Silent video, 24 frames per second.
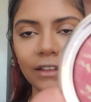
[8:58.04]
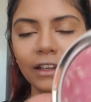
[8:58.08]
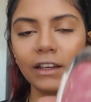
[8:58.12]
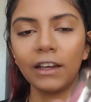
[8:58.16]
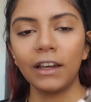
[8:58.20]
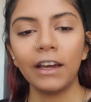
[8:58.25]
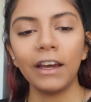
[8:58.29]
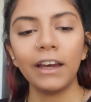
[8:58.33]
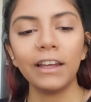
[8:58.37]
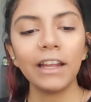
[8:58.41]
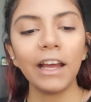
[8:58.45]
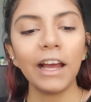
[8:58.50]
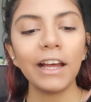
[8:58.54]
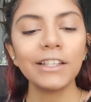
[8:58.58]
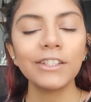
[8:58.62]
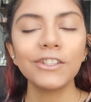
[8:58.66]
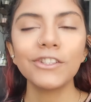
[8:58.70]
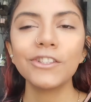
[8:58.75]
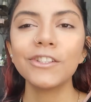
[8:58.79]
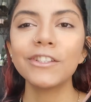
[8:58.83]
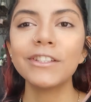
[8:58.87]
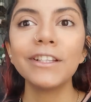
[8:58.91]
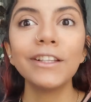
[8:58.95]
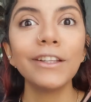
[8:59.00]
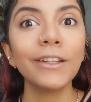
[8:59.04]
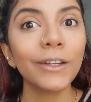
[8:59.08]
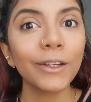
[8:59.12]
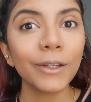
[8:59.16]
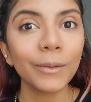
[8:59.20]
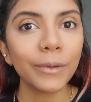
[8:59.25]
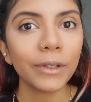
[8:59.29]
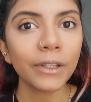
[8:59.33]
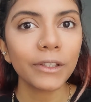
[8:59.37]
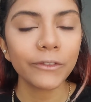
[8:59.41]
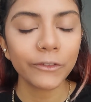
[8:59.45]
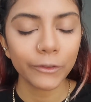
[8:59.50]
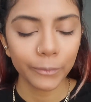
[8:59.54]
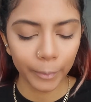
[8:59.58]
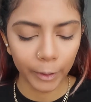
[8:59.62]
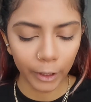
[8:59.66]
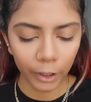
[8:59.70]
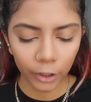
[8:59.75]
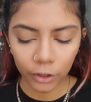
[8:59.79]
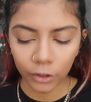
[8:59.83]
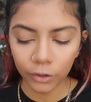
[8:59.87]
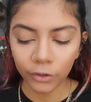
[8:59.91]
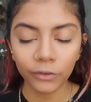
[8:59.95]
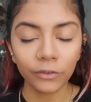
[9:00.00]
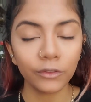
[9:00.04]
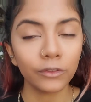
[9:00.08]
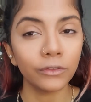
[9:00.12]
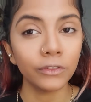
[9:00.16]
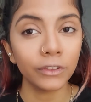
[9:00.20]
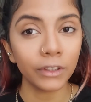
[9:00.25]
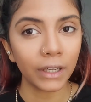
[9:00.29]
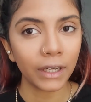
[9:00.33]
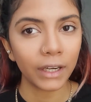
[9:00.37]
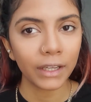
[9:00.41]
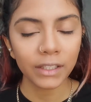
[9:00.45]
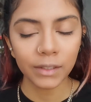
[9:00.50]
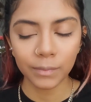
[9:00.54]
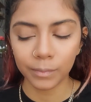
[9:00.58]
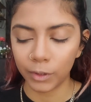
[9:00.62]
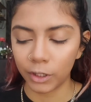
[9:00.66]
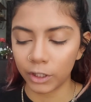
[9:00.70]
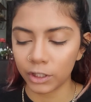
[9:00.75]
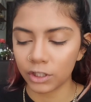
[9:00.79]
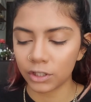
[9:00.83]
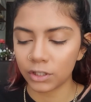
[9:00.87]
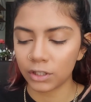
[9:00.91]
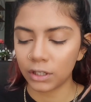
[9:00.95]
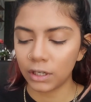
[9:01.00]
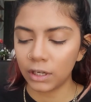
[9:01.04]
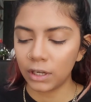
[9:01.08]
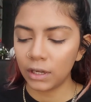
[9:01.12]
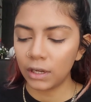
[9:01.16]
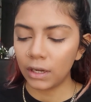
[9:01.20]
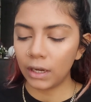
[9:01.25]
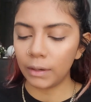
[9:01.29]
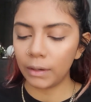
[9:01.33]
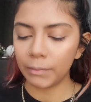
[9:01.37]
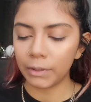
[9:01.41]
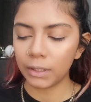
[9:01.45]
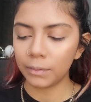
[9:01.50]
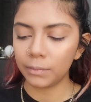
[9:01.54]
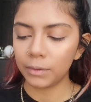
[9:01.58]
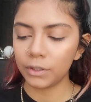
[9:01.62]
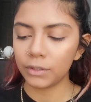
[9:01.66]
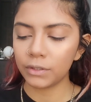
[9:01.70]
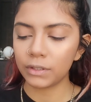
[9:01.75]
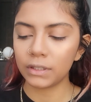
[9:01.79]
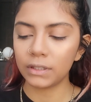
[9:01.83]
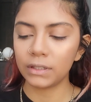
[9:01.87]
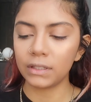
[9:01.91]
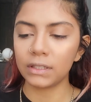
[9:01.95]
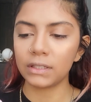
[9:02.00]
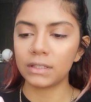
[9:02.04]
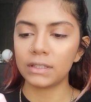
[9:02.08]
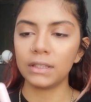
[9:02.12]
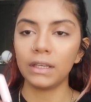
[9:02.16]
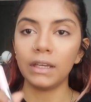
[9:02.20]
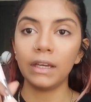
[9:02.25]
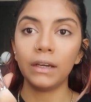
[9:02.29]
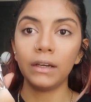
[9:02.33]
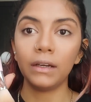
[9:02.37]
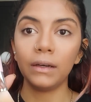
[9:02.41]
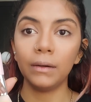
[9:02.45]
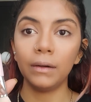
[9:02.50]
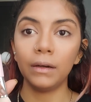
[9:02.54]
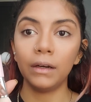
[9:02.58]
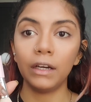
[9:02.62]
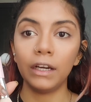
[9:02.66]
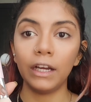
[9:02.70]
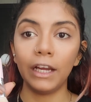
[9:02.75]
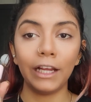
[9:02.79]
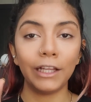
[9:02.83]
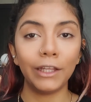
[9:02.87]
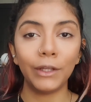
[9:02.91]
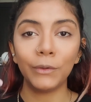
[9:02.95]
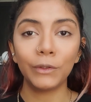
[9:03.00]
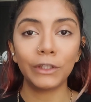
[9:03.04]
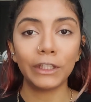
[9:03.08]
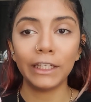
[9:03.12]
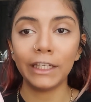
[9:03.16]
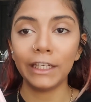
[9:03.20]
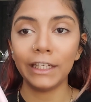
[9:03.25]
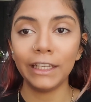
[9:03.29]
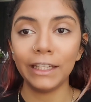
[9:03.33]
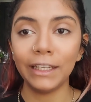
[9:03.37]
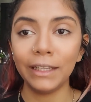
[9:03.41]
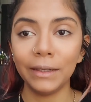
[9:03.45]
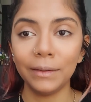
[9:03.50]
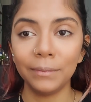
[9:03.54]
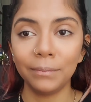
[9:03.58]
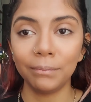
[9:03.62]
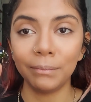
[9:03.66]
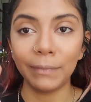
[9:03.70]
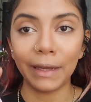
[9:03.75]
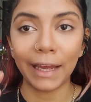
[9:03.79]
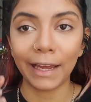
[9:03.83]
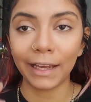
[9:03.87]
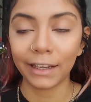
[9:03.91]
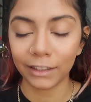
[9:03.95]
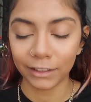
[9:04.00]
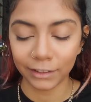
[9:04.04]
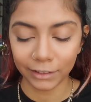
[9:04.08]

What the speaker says: And it has just a little bit of sparkle, not as much. I'm gonna be using this Hello Kitty MAC.